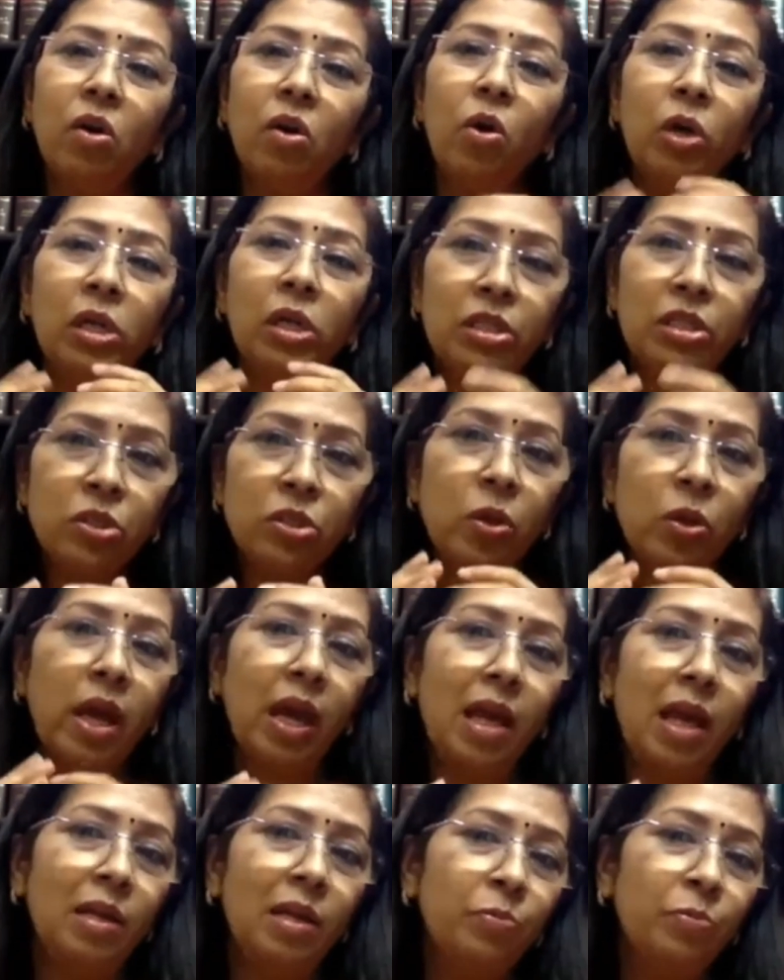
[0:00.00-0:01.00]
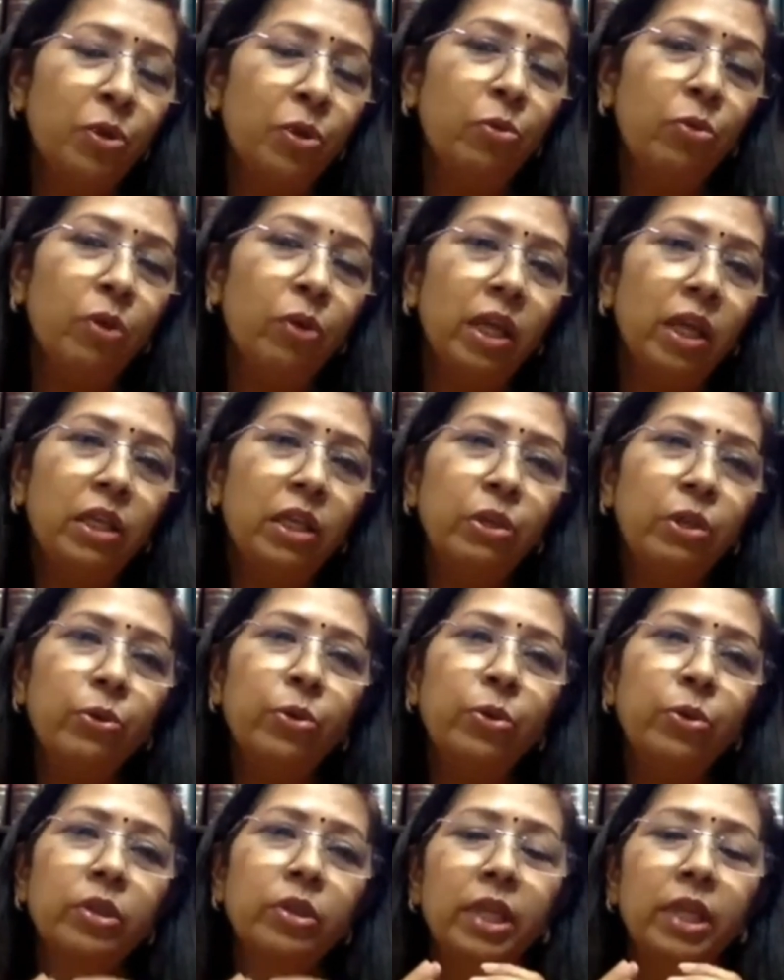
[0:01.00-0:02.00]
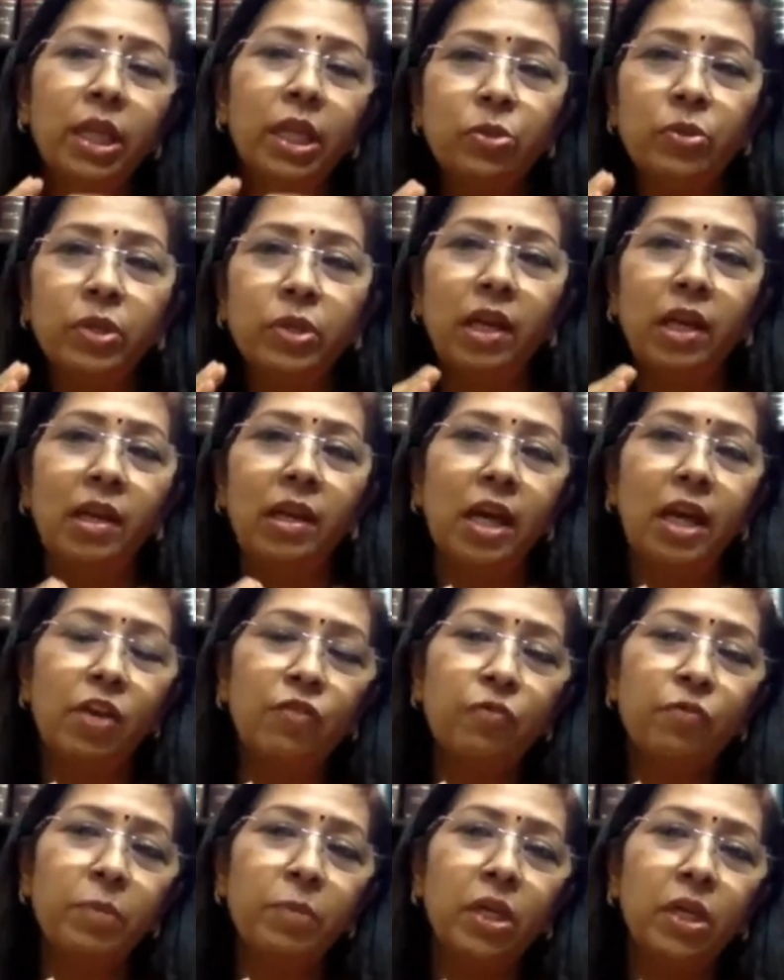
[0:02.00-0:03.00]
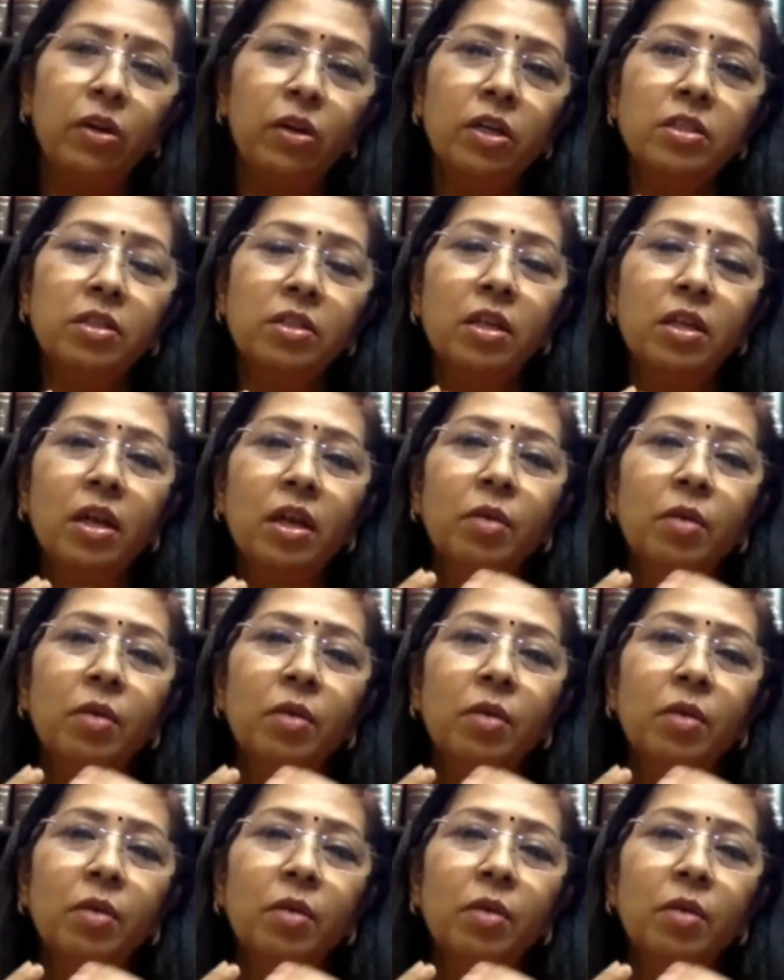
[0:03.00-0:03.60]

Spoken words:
also help you in your day-to-day life because